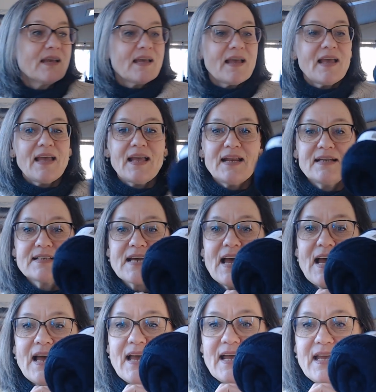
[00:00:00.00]
And
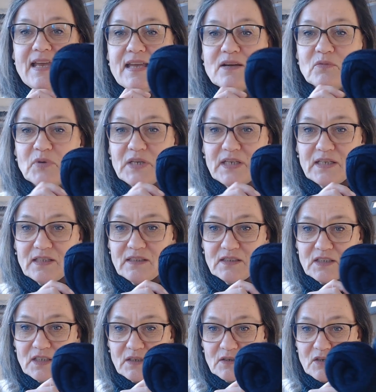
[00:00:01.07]
I
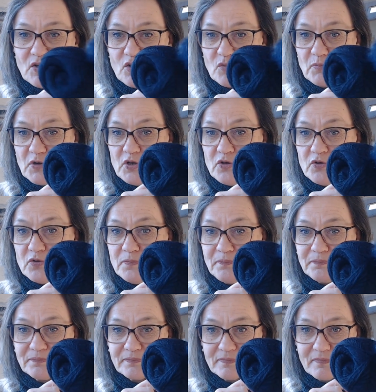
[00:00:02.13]
will go blue
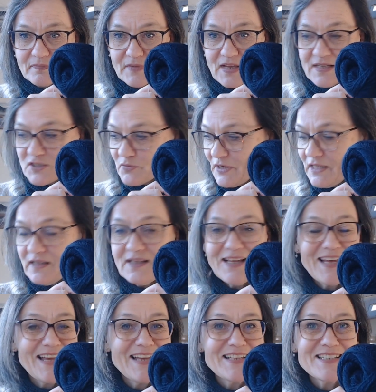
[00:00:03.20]
As well
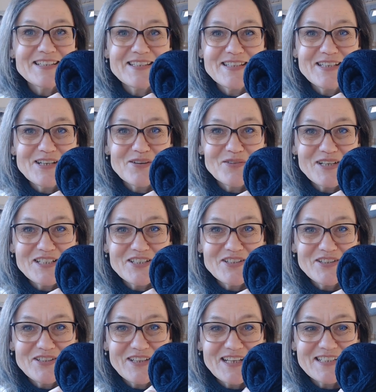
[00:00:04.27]
as the
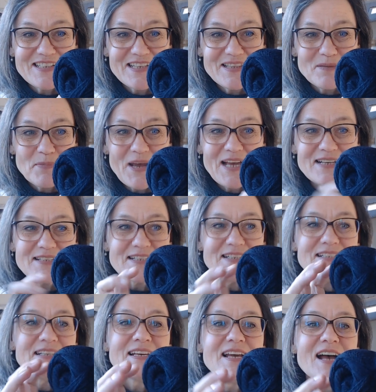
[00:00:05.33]
original as in the
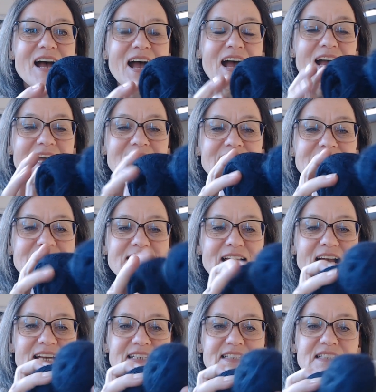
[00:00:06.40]
pattern, I
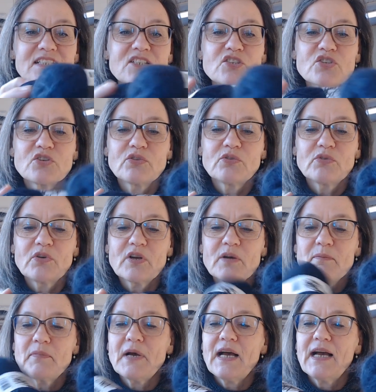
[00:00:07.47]
decided to
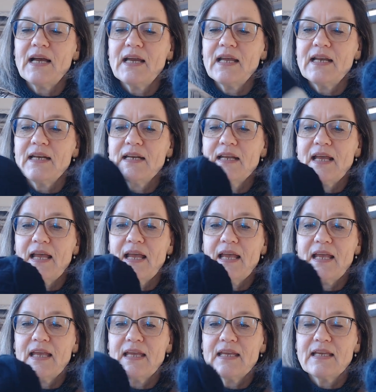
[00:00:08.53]
combine
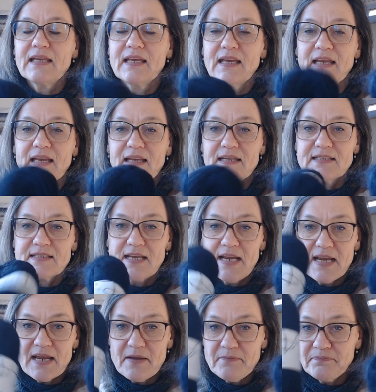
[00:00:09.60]
a
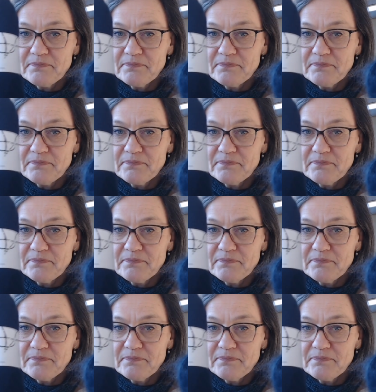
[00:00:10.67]
Sega